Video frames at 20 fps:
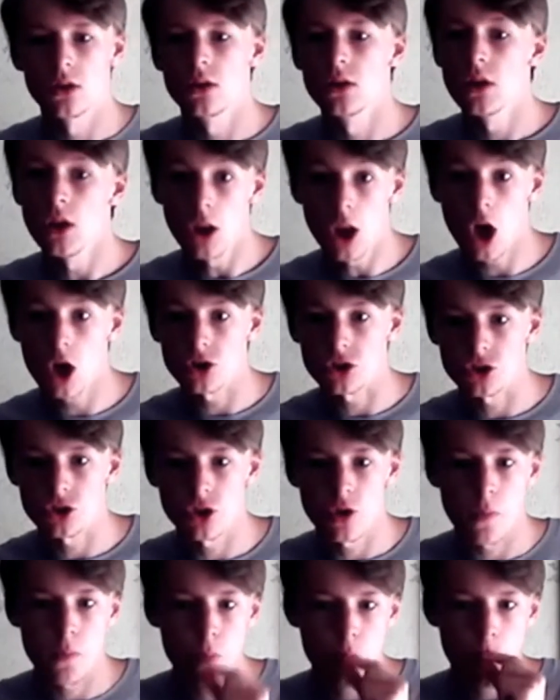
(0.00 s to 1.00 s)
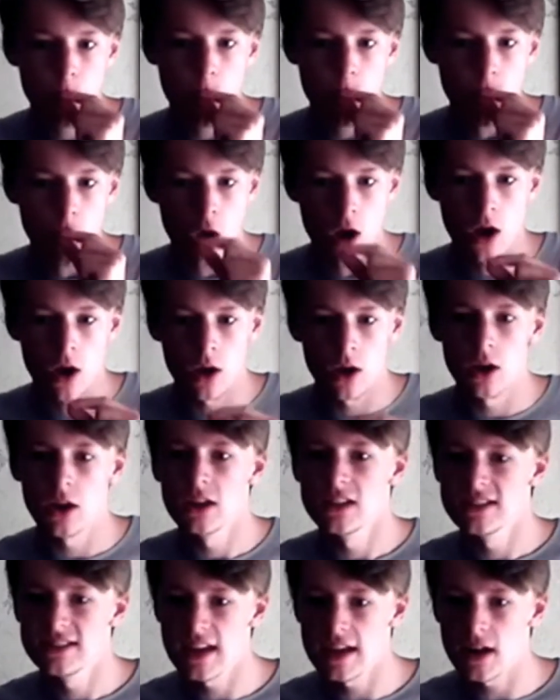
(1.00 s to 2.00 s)
Lunch.
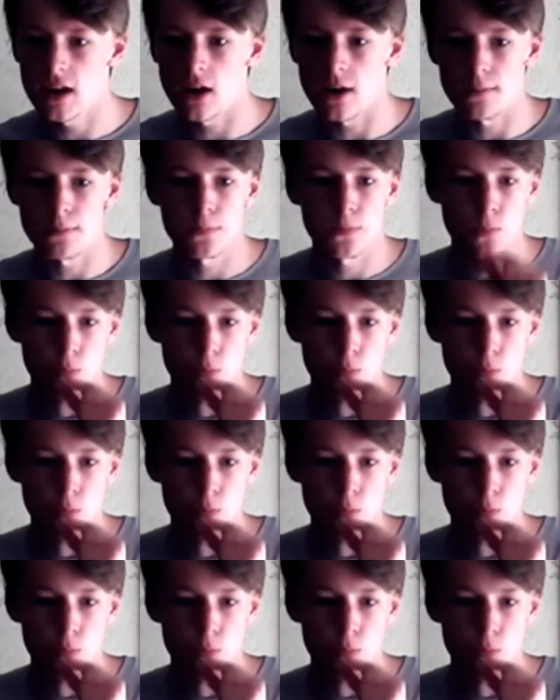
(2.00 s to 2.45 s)
Dinner.